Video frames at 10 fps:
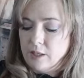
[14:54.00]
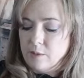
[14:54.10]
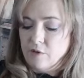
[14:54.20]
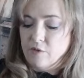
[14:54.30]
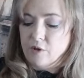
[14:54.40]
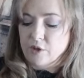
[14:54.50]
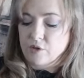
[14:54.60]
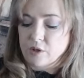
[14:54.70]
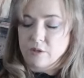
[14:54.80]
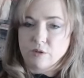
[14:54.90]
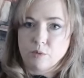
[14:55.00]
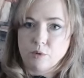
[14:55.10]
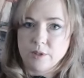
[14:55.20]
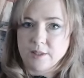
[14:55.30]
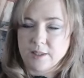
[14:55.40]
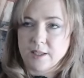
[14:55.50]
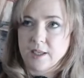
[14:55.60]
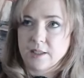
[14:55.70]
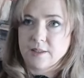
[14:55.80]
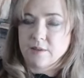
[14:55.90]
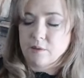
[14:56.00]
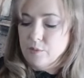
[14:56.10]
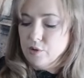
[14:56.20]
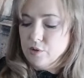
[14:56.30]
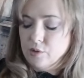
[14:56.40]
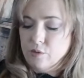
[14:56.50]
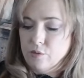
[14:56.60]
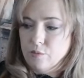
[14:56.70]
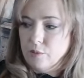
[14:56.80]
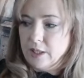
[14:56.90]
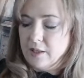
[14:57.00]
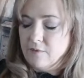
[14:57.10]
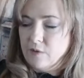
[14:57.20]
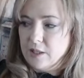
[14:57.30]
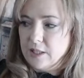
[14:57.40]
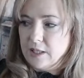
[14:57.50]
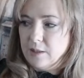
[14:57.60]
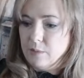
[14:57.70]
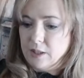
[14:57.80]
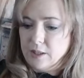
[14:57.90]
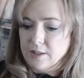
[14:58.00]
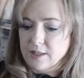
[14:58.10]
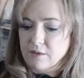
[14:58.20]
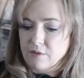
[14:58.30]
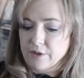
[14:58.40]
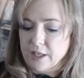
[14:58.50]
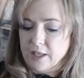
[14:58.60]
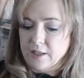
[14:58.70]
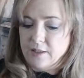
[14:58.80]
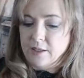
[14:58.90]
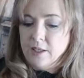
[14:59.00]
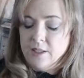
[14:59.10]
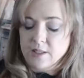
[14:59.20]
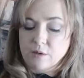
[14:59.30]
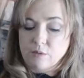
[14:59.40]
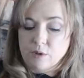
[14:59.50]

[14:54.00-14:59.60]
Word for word: And we've got the drugged or poisoned card, so I'm not sure where that fits in, but it's there on the end. So